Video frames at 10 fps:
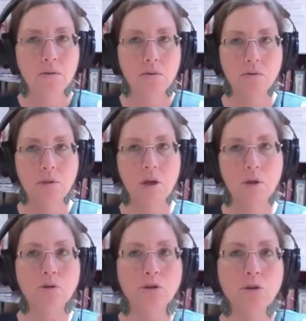The
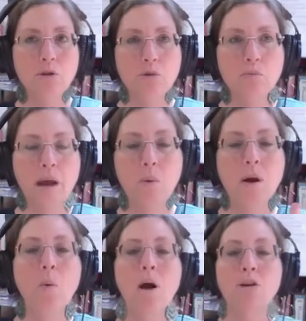other 2 might want
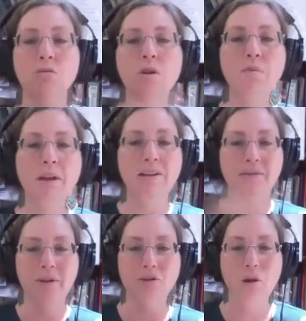to watch the replays of
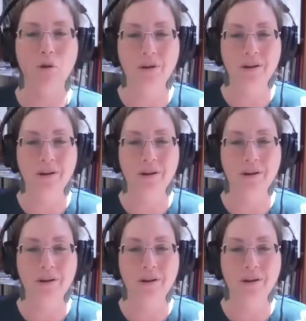each other.